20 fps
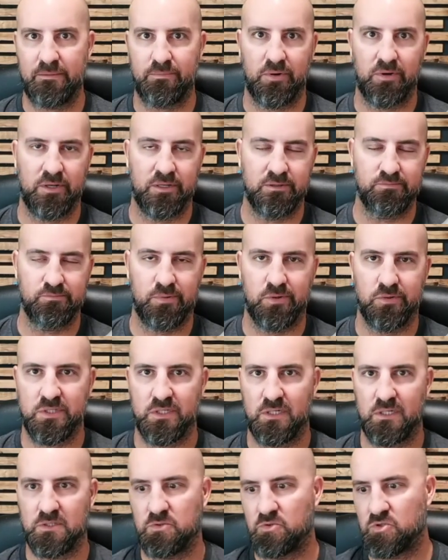put it, post
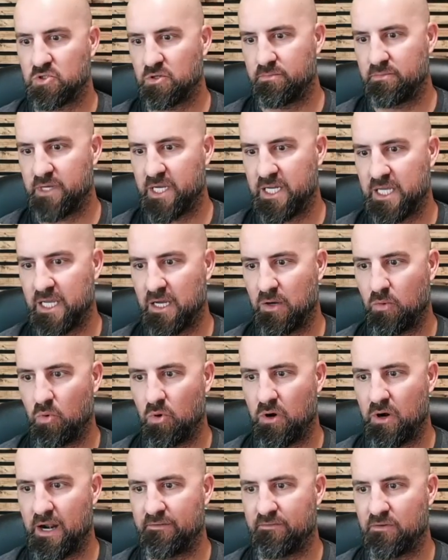it on social media,
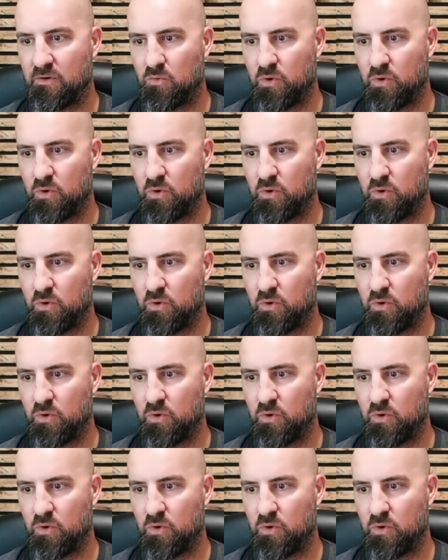wherever